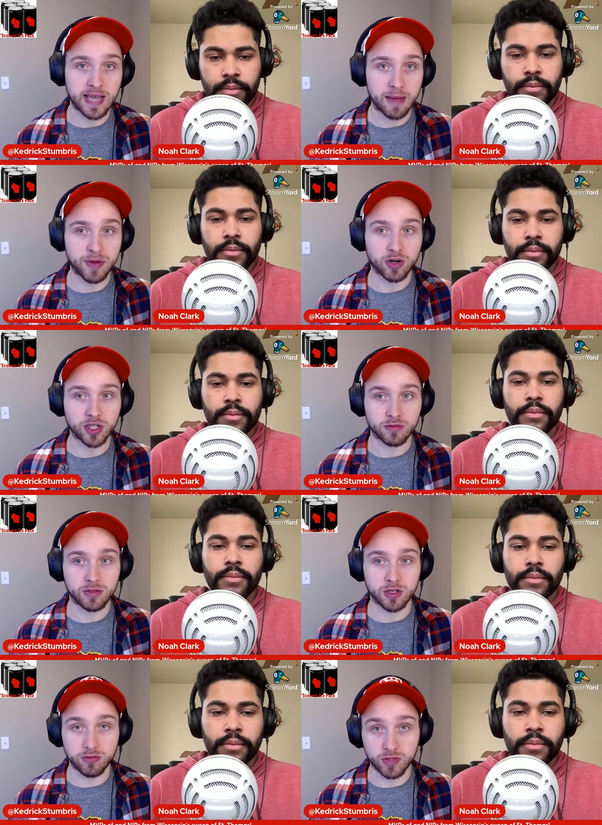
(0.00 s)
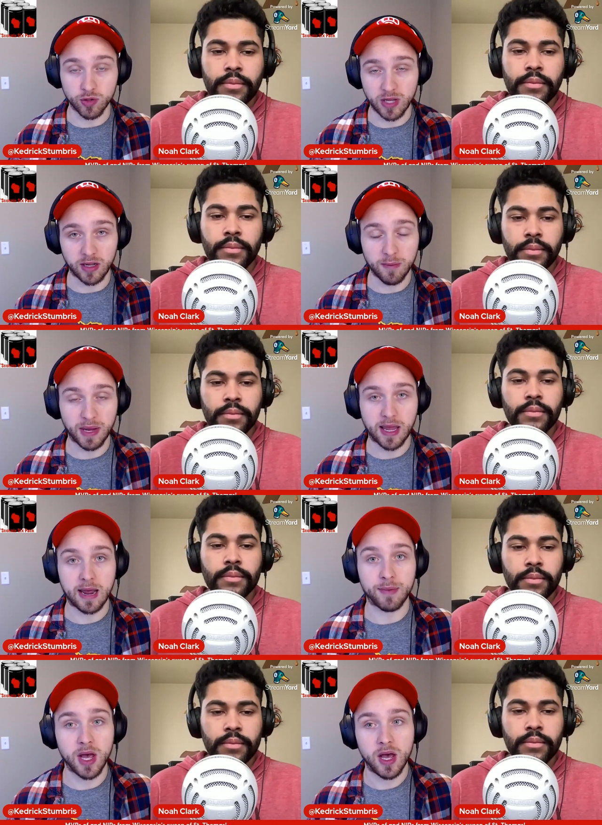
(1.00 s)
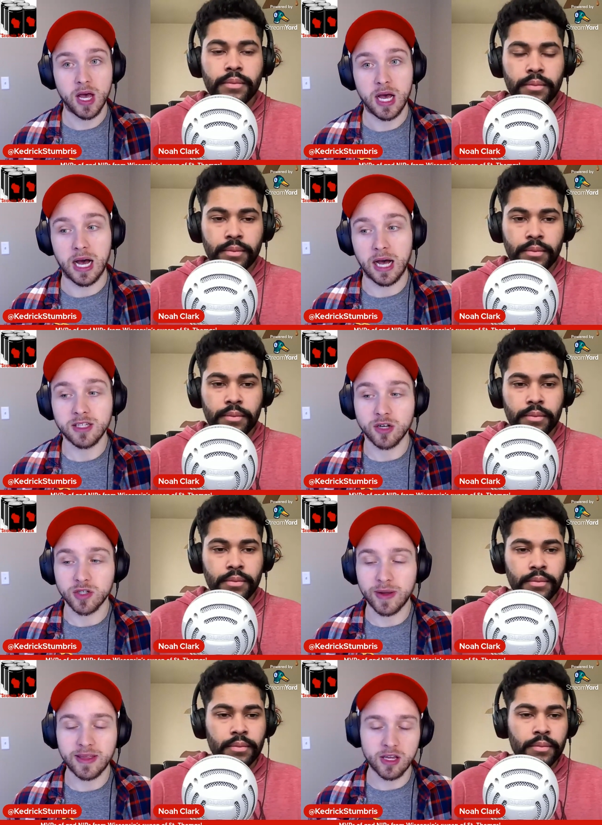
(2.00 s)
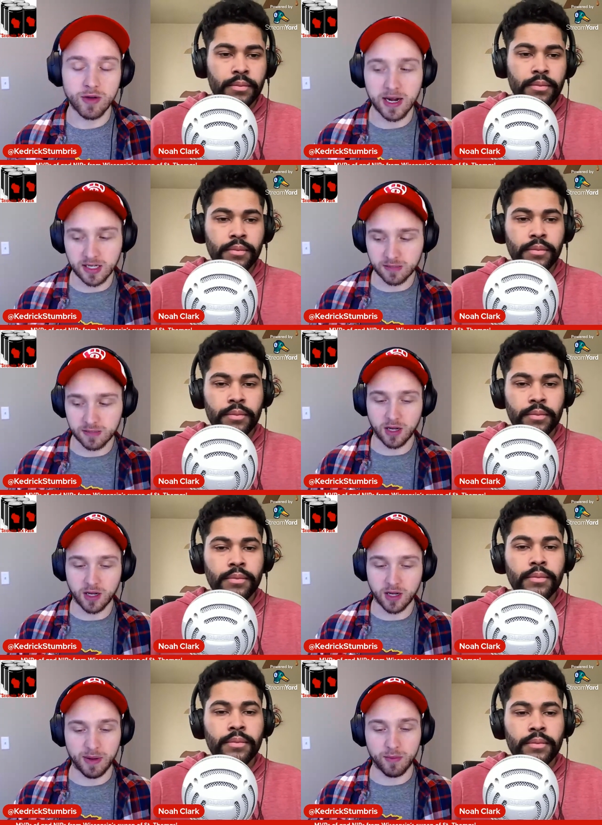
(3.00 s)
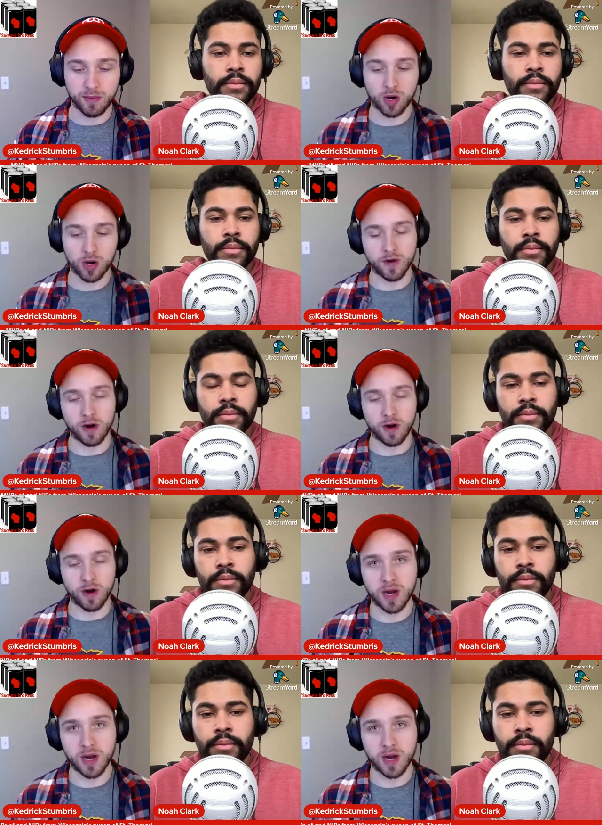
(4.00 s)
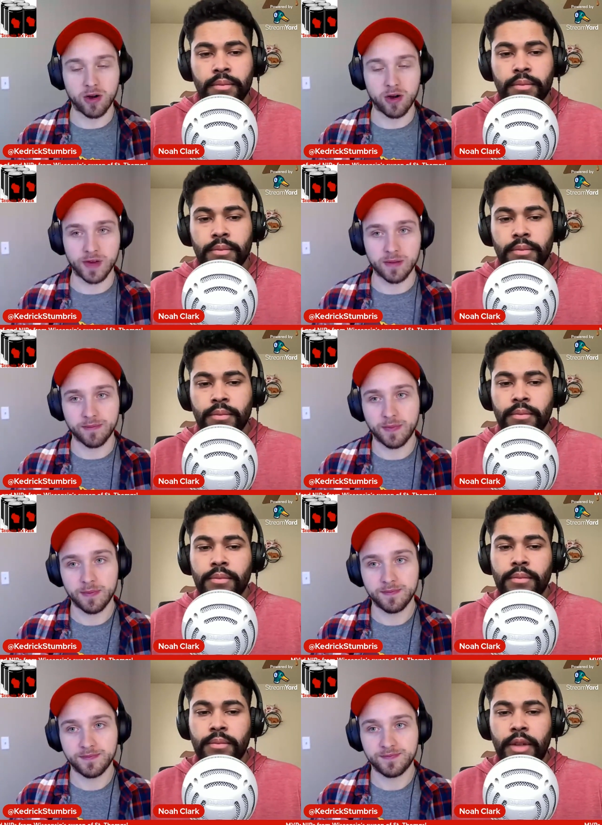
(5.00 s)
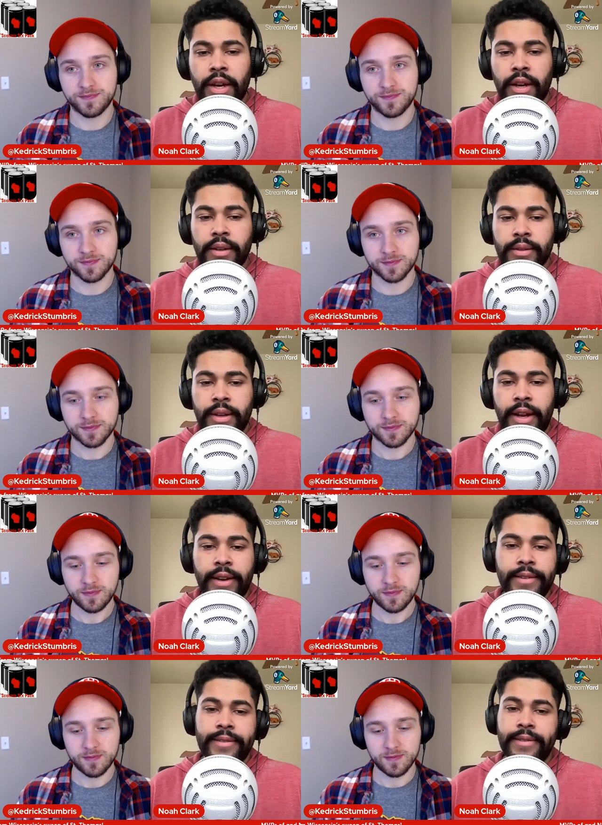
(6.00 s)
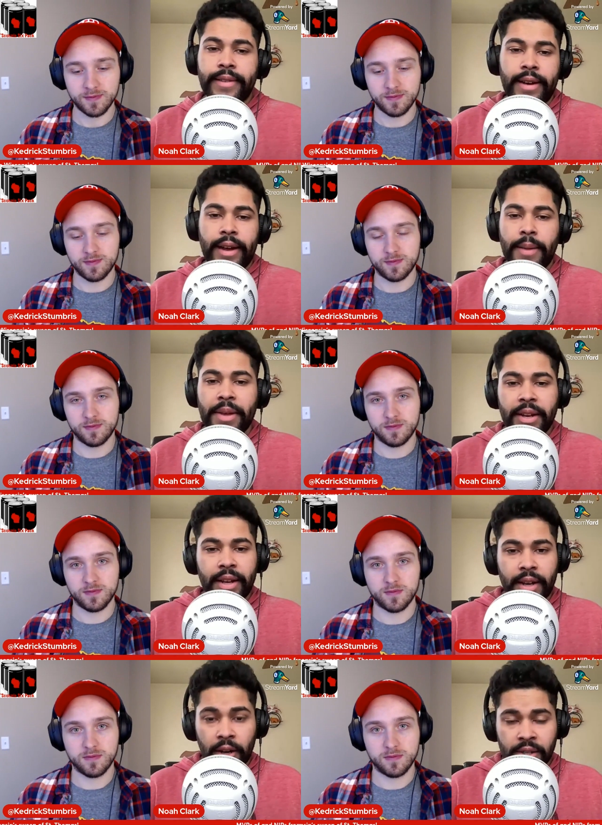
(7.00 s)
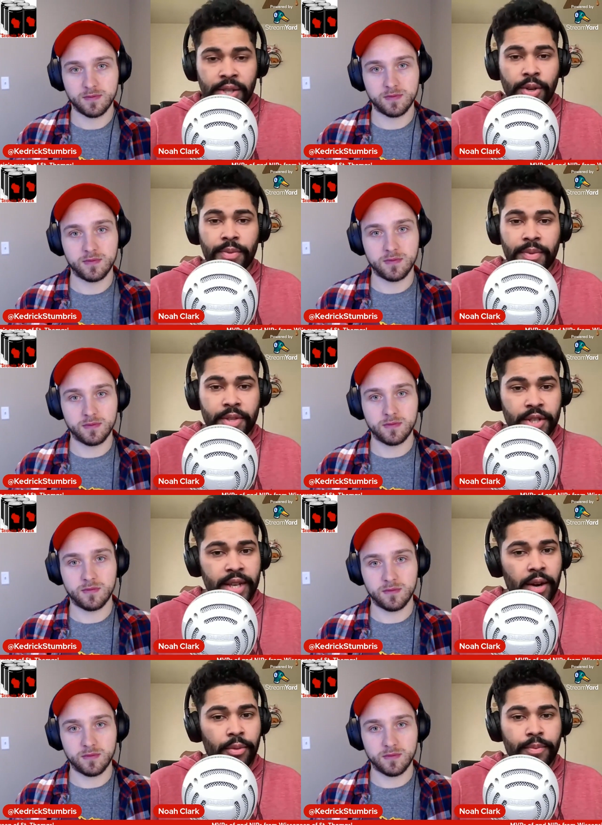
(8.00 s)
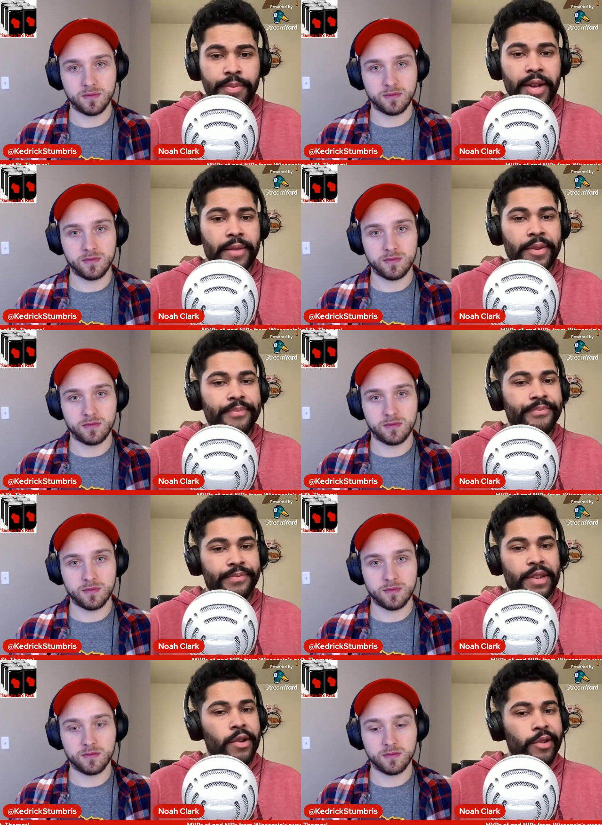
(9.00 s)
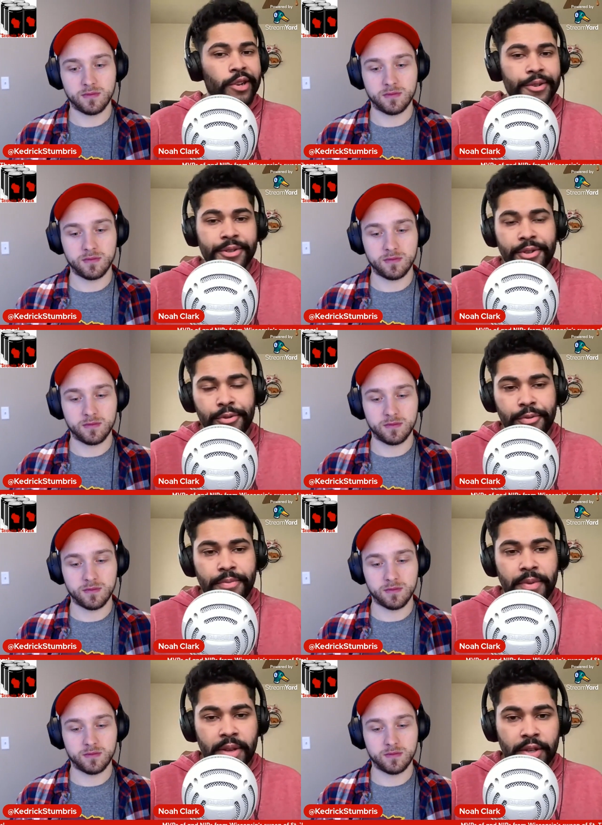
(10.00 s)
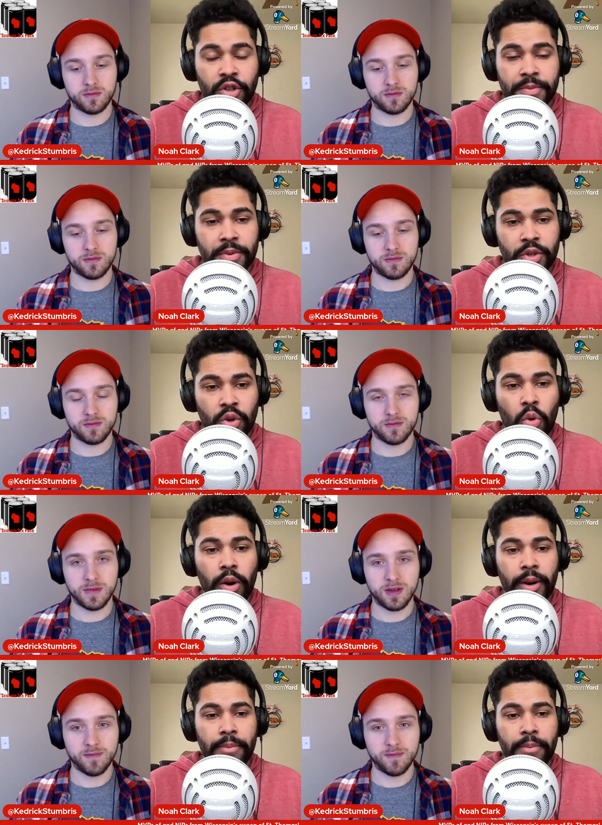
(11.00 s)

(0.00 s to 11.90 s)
Speaker 1: gap year to do the Olympic camp. So I think you got to expect a little bit more from Caroline Harvey.
Speaker 2: Yeah. And I mean, it also, she's had a kind of a down year too in terms of scoring,